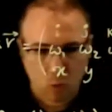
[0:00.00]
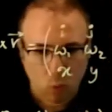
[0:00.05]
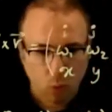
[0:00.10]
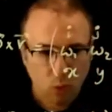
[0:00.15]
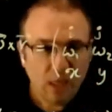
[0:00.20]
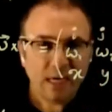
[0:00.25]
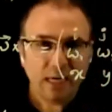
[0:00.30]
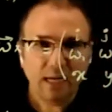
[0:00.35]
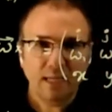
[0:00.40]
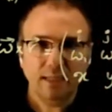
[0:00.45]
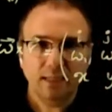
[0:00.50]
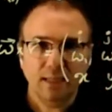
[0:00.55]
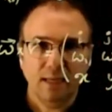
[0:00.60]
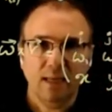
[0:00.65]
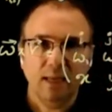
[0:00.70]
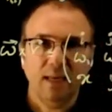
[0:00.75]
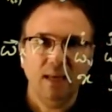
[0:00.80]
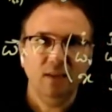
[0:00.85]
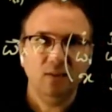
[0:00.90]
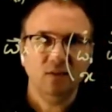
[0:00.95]
we can,
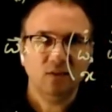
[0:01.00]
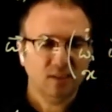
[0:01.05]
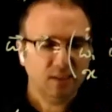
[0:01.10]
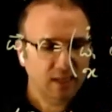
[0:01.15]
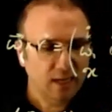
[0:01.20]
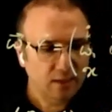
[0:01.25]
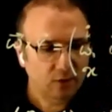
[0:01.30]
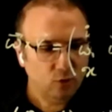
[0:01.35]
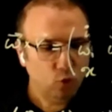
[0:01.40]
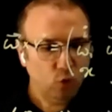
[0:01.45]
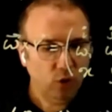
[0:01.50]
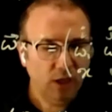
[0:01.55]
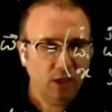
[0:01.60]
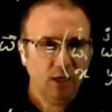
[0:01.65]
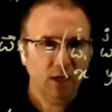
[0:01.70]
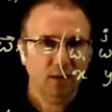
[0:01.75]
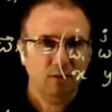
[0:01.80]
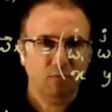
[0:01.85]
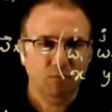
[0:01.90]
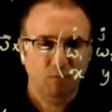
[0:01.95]
instead
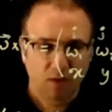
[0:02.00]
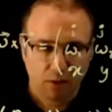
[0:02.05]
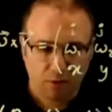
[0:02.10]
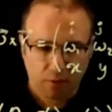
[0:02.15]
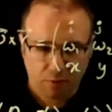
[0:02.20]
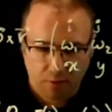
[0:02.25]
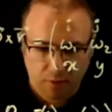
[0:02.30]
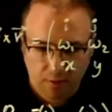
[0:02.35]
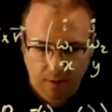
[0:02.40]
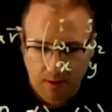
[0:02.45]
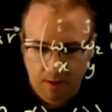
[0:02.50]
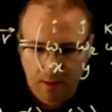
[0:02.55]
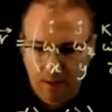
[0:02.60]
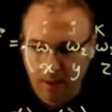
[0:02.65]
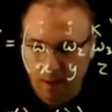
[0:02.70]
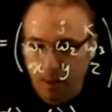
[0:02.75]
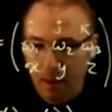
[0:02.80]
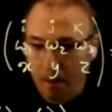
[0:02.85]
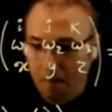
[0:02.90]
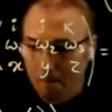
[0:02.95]
doing it with
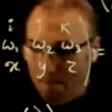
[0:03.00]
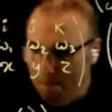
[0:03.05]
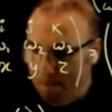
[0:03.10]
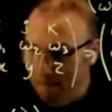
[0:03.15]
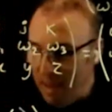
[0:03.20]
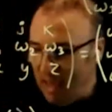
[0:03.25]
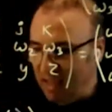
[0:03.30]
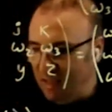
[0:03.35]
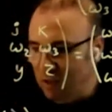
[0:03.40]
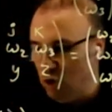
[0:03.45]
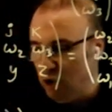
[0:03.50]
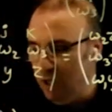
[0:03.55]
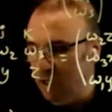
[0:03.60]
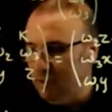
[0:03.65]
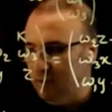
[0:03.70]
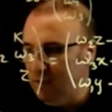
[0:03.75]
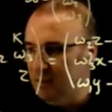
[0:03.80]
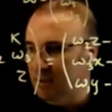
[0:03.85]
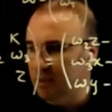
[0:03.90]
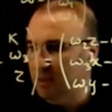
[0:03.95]

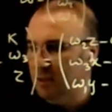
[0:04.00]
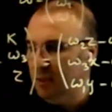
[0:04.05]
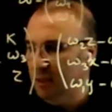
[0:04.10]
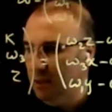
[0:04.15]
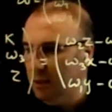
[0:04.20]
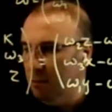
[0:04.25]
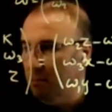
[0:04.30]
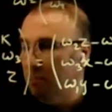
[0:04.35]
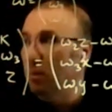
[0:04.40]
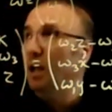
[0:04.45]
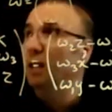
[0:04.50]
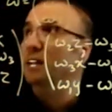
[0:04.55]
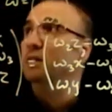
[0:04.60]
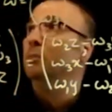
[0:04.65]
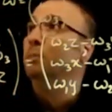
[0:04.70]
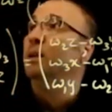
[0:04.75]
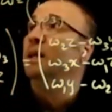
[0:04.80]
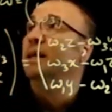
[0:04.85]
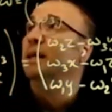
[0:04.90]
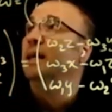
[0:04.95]
matrix
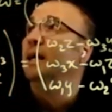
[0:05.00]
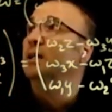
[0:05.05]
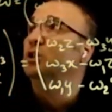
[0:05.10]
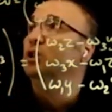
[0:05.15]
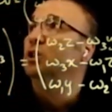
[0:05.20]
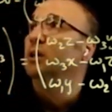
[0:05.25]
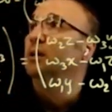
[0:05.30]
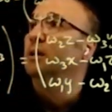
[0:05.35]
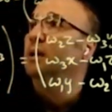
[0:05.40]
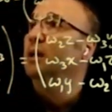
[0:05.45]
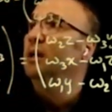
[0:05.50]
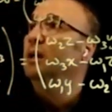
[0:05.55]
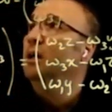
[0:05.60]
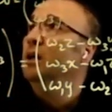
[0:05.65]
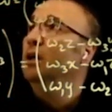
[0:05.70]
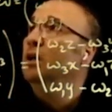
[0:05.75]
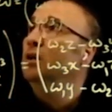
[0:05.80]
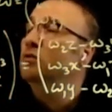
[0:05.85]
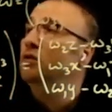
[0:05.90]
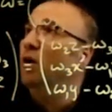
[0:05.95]
multiplication.
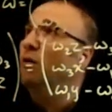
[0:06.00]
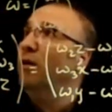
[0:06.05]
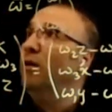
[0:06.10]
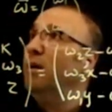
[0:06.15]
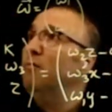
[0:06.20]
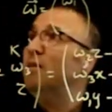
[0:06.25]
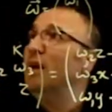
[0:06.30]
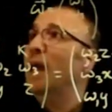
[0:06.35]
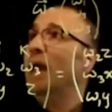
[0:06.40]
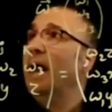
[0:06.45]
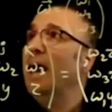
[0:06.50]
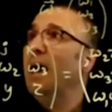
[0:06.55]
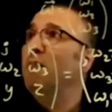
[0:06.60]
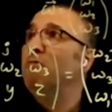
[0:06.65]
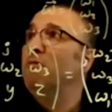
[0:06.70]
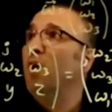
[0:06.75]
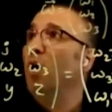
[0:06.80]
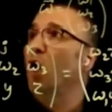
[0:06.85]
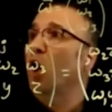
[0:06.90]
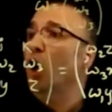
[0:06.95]
So when we
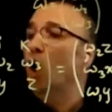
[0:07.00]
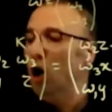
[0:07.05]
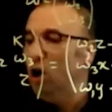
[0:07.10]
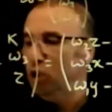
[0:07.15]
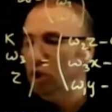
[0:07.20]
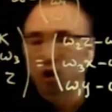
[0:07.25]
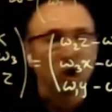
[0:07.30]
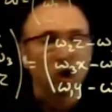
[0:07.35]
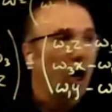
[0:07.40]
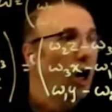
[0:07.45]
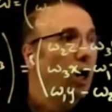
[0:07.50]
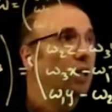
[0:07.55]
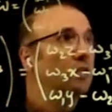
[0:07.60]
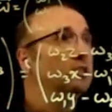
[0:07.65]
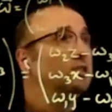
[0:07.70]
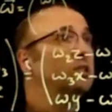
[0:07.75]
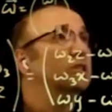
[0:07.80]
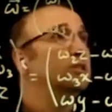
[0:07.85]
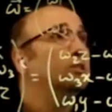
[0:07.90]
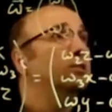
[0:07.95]
have our
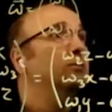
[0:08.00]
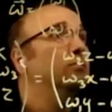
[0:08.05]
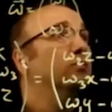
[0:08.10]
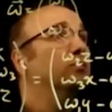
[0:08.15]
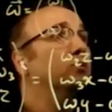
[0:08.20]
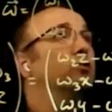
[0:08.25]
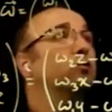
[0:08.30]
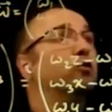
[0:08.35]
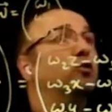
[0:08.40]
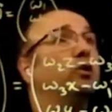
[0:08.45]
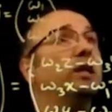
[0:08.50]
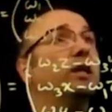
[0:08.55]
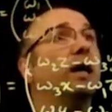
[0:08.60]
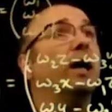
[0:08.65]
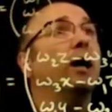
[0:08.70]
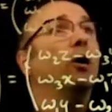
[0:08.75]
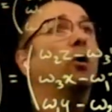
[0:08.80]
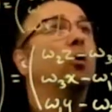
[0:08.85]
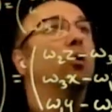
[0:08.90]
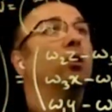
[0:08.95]
dots, so
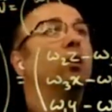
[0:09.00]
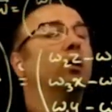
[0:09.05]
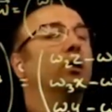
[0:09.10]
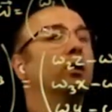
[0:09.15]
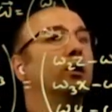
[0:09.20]
now